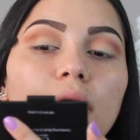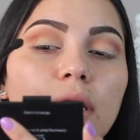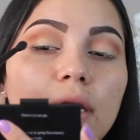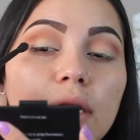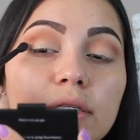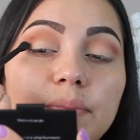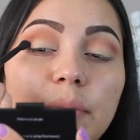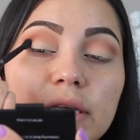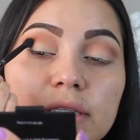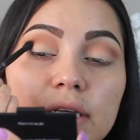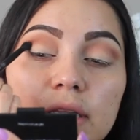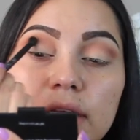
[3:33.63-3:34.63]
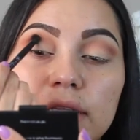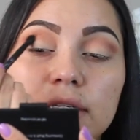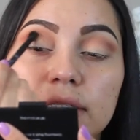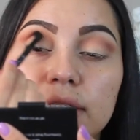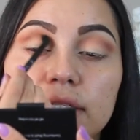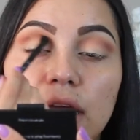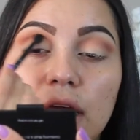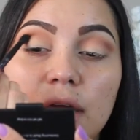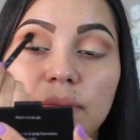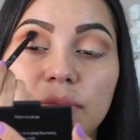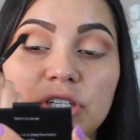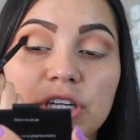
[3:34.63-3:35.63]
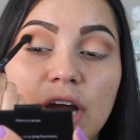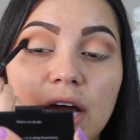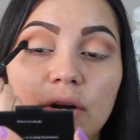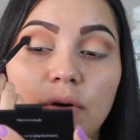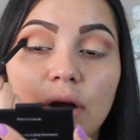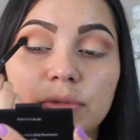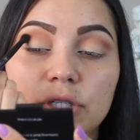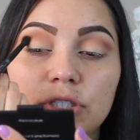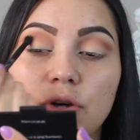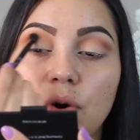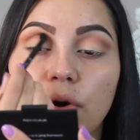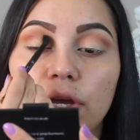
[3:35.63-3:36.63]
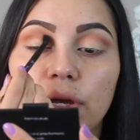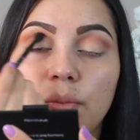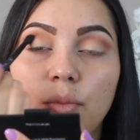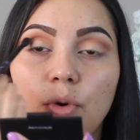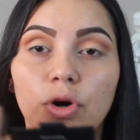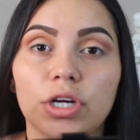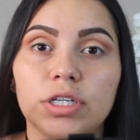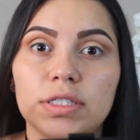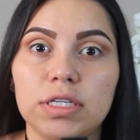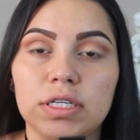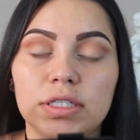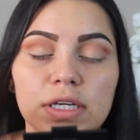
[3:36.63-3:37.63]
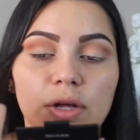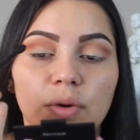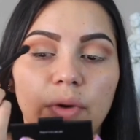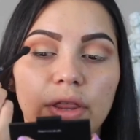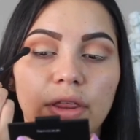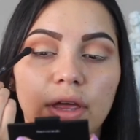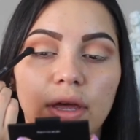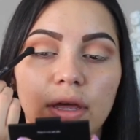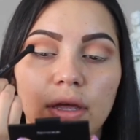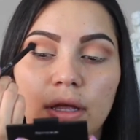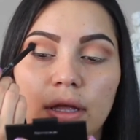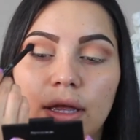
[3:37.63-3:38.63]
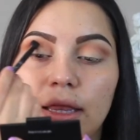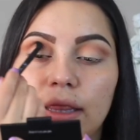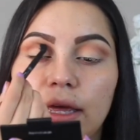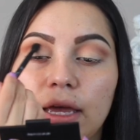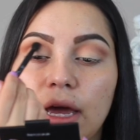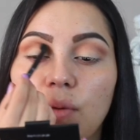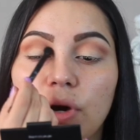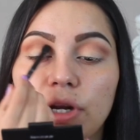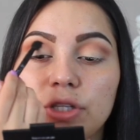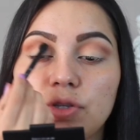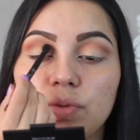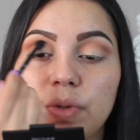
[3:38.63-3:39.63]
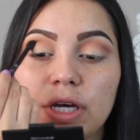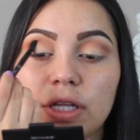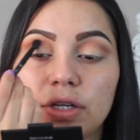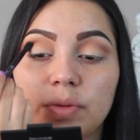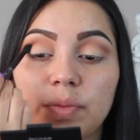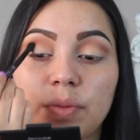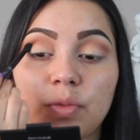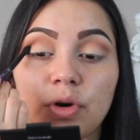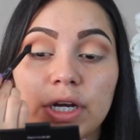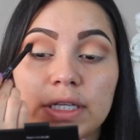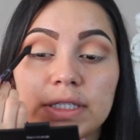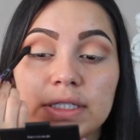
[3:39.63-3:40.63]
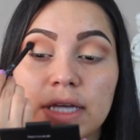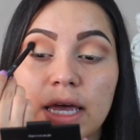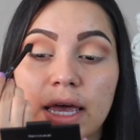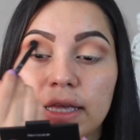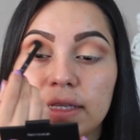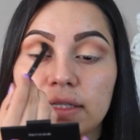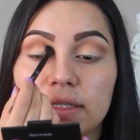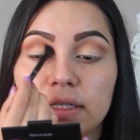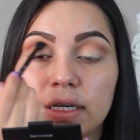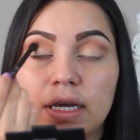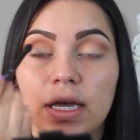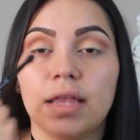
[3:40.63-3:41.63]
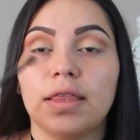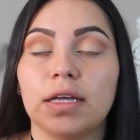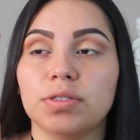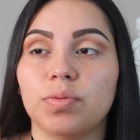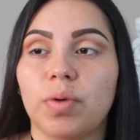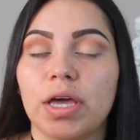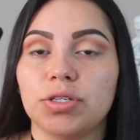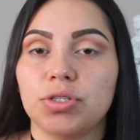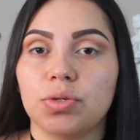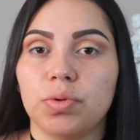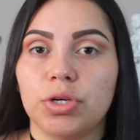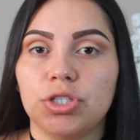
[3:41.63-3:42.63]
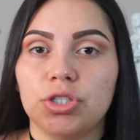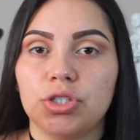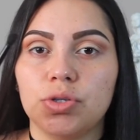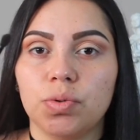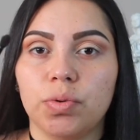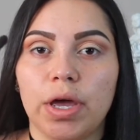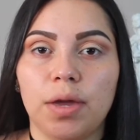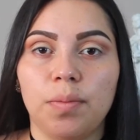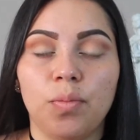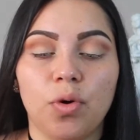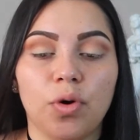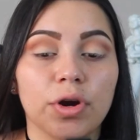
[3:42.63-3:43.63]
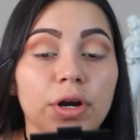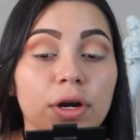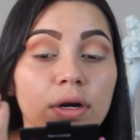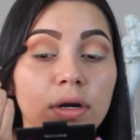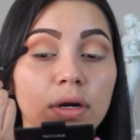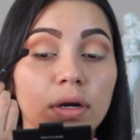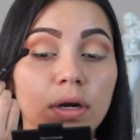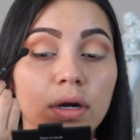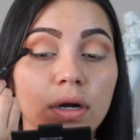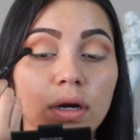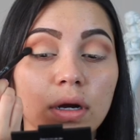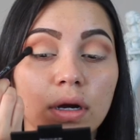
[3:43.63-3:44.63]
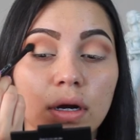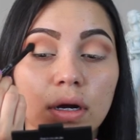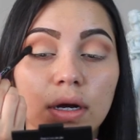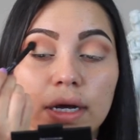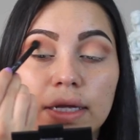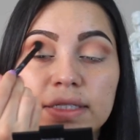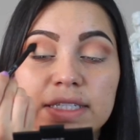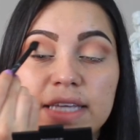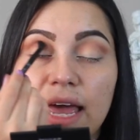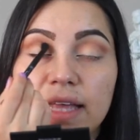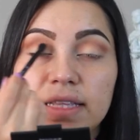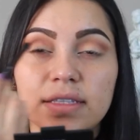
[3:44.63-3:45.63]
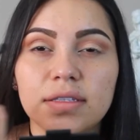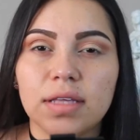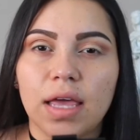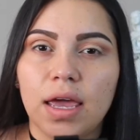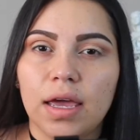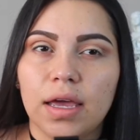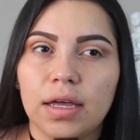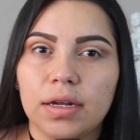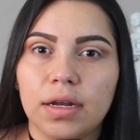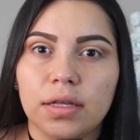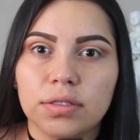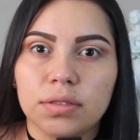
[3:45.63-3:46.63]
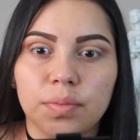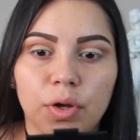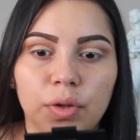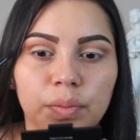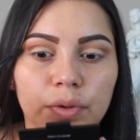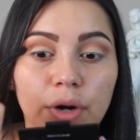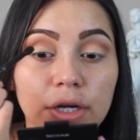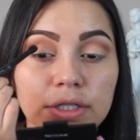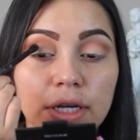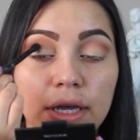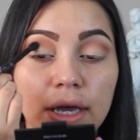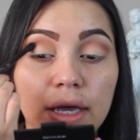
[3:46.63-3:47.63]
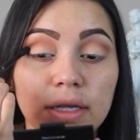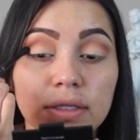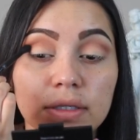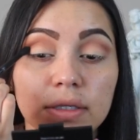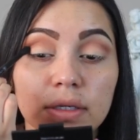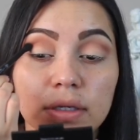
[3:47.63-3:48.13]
And it's basically the same shadow, I'm just going more detail with it. Like I want it to be a little bit more intense. That's why I switched to a more dense and a small brush, I guess.